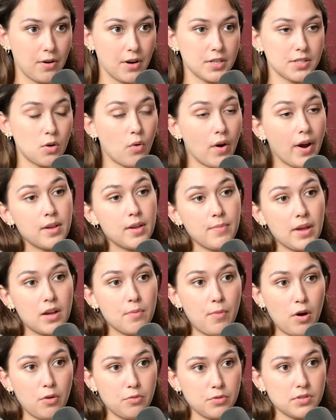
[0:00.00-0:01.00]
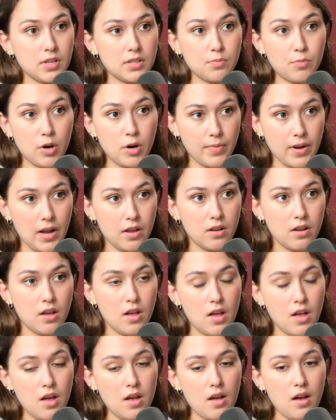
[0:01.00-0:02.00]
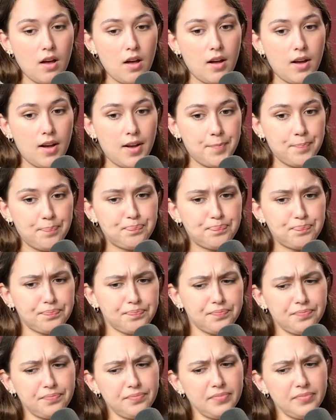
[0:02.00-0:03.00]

hours, or I can make a post that's permanent. Um,